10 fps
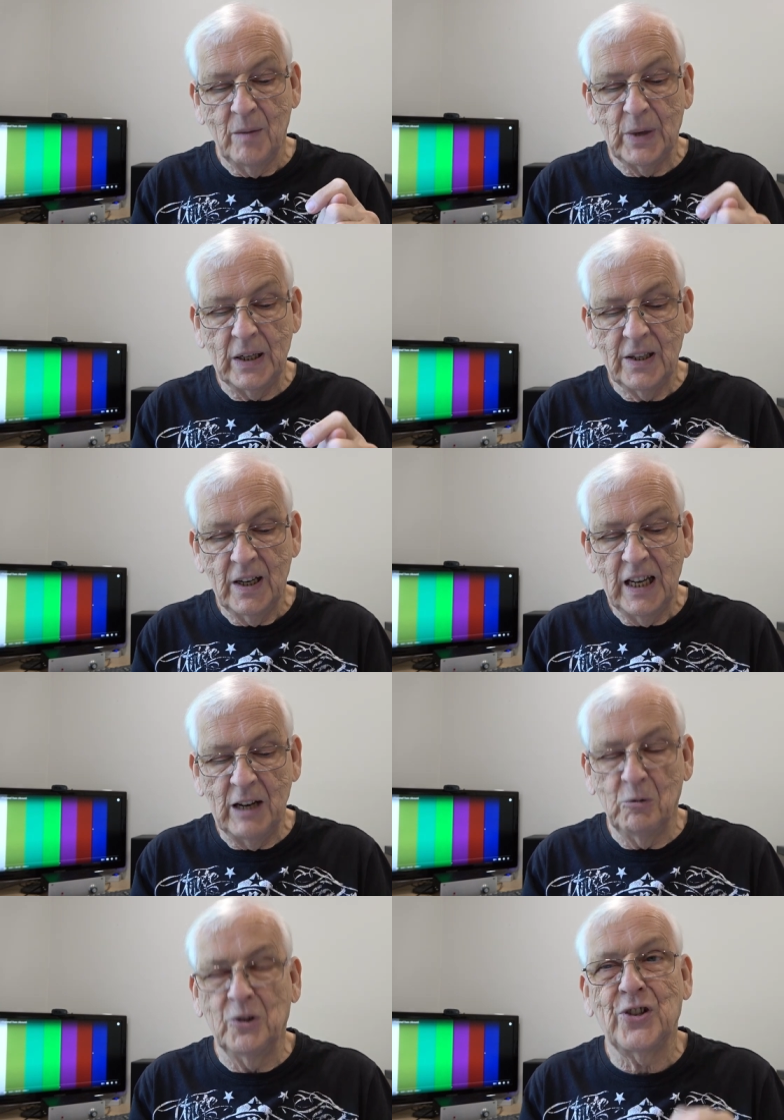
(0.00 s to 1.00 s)
But
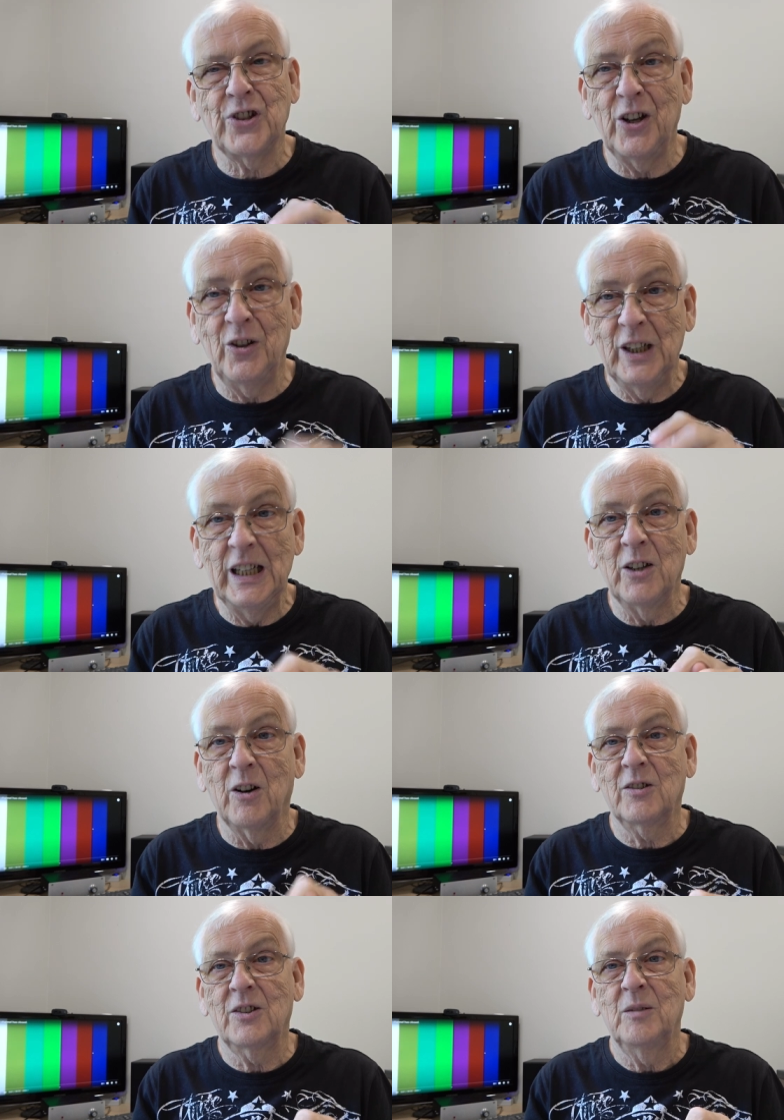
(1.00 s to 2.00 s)
it would certainly
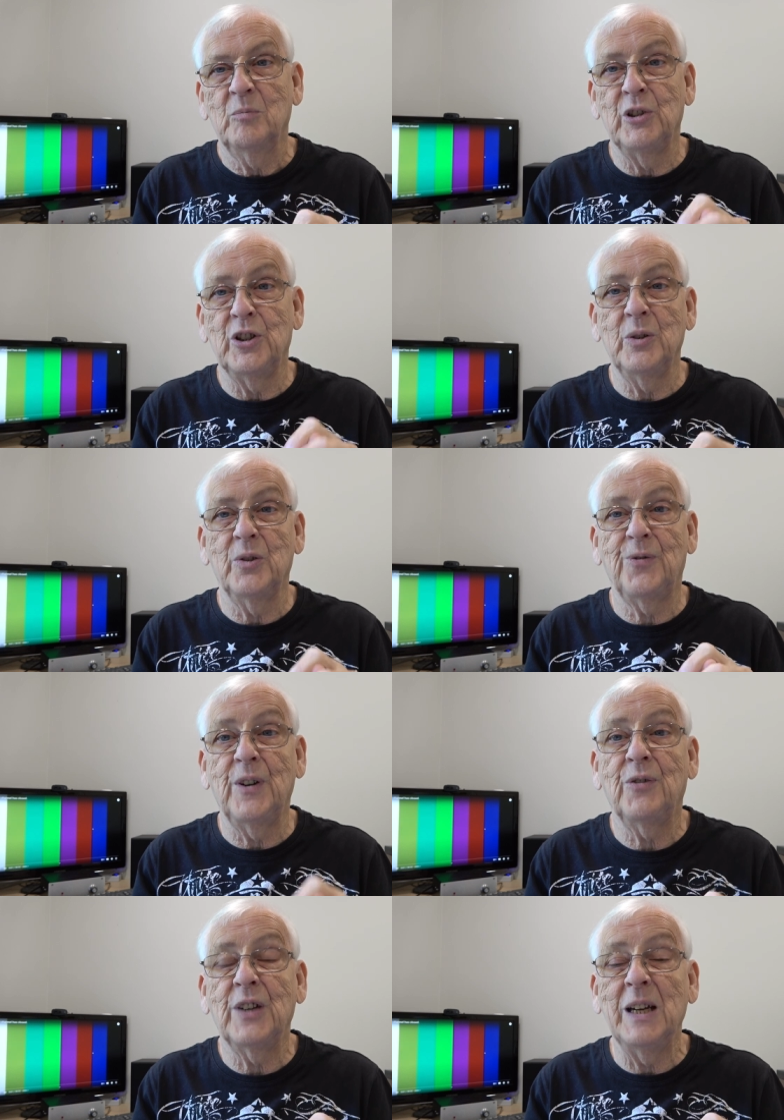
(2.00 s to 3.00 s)
not produce
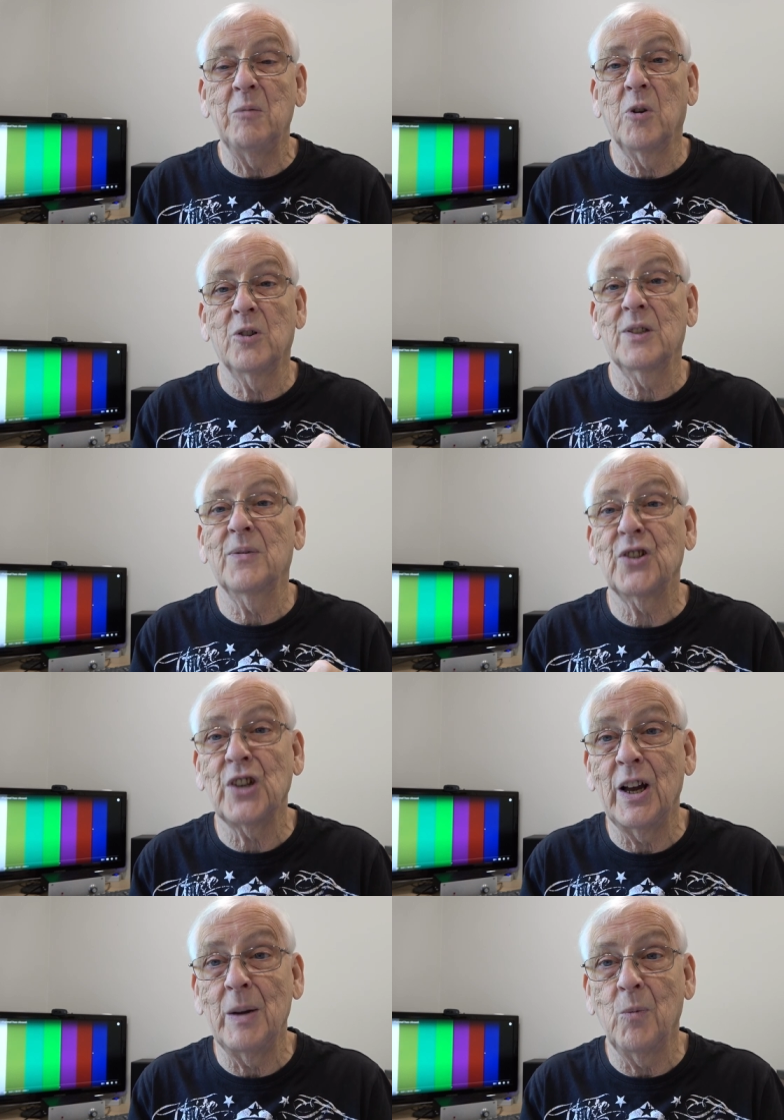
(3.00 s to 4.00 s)
15 watts of
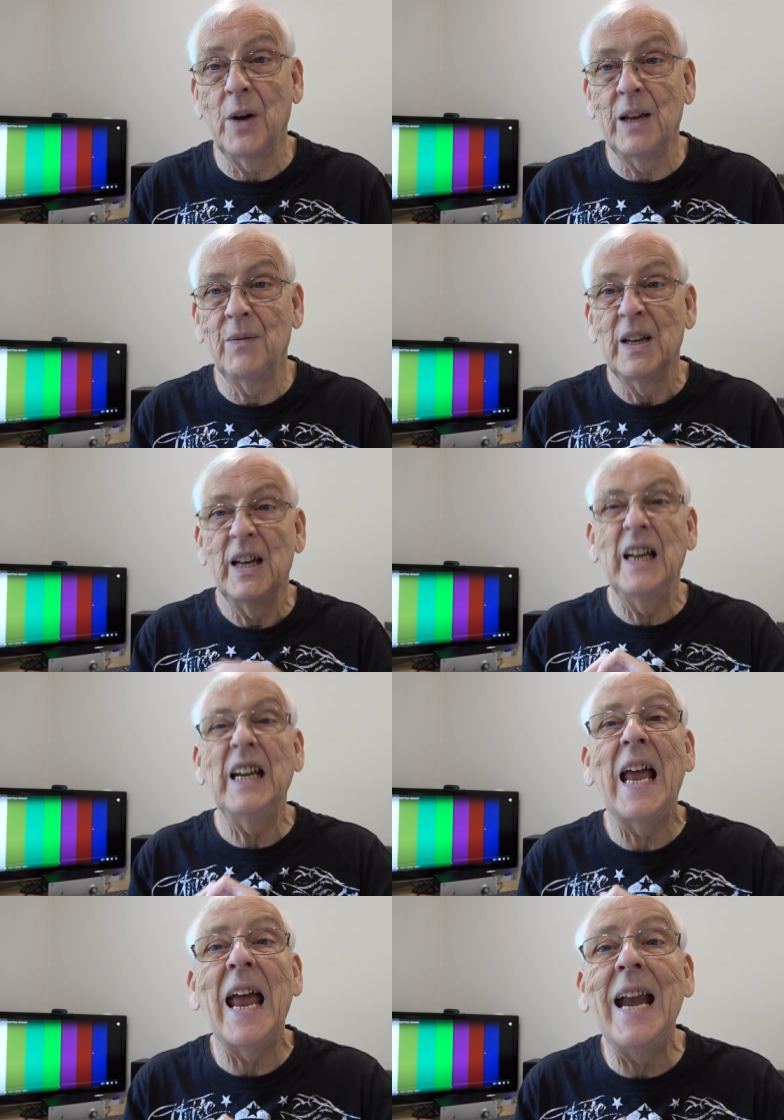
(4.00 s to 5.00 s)
sine wave
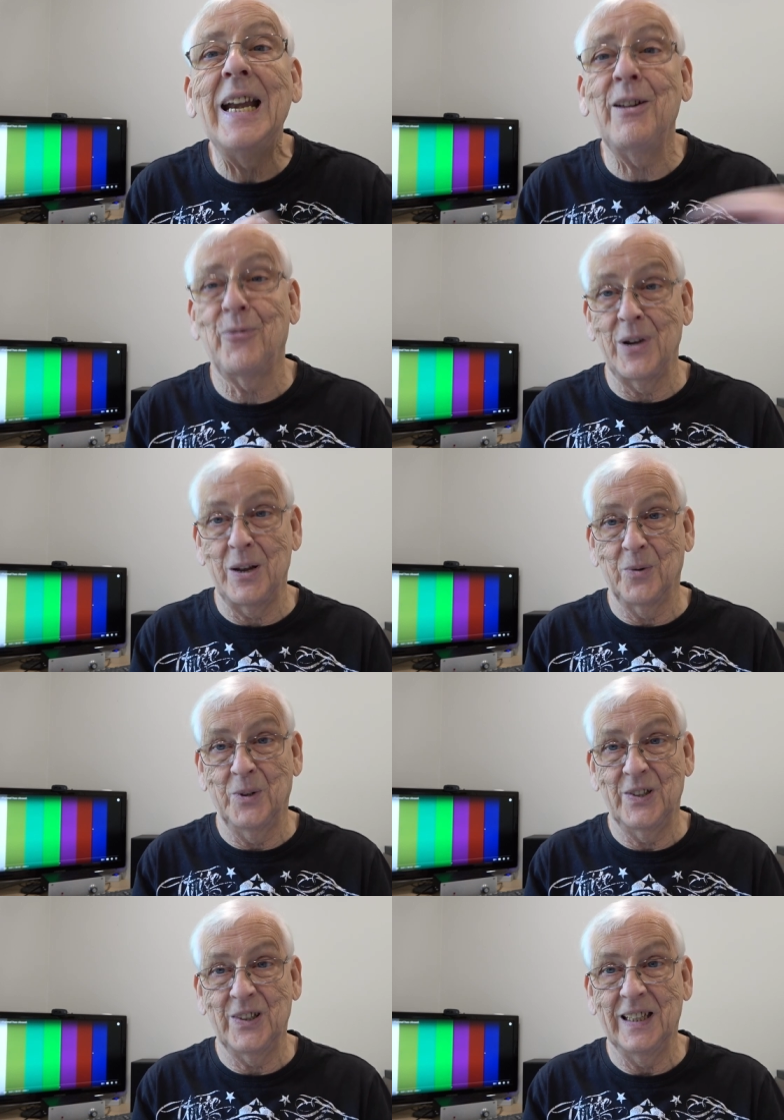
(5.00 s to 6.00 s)
at any
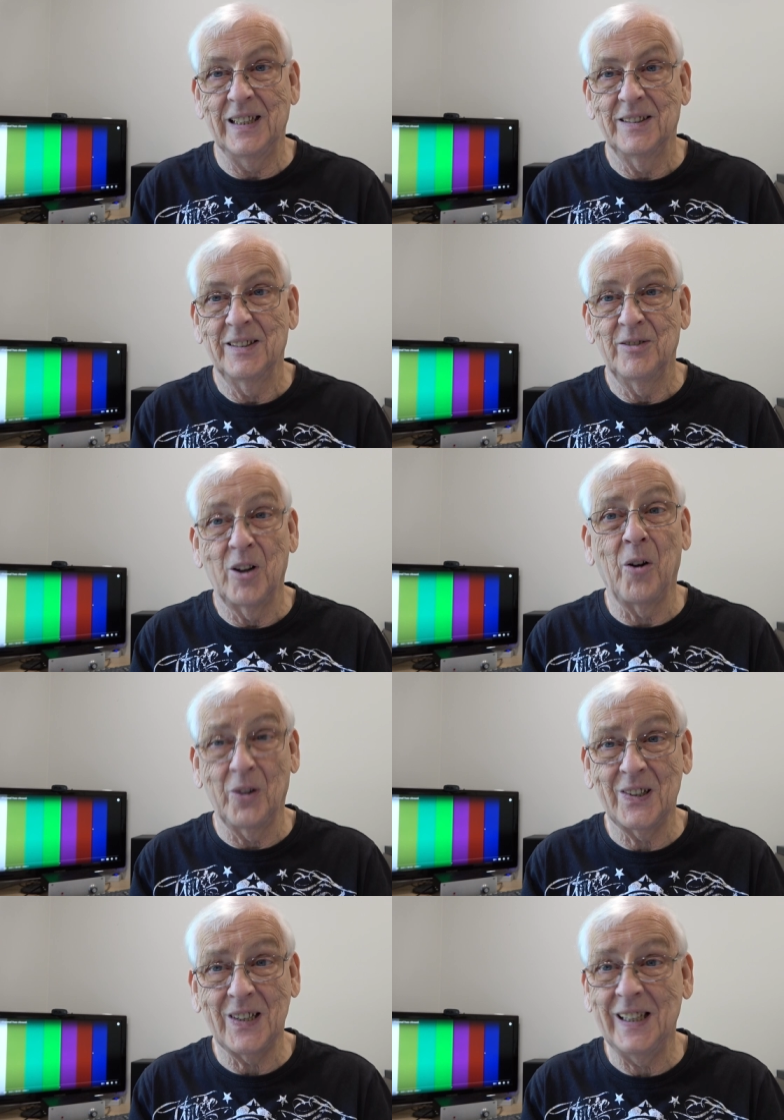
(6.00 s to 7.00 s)
frequency.
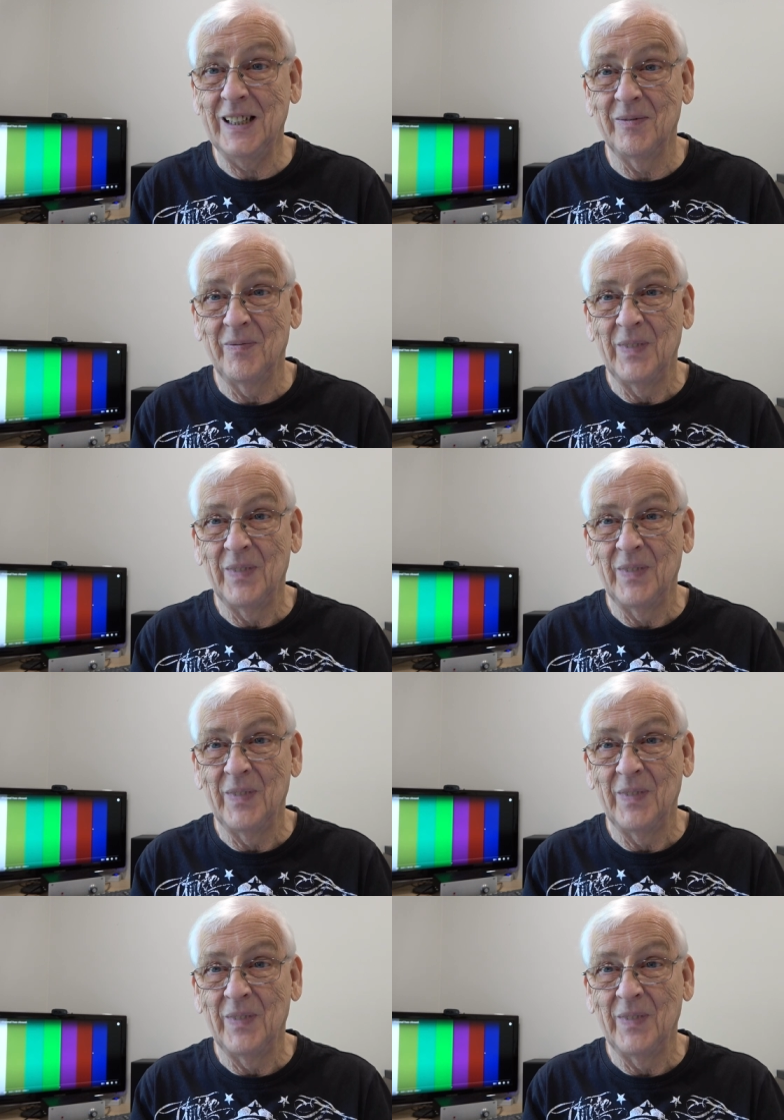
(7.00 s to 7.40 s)
Honestly,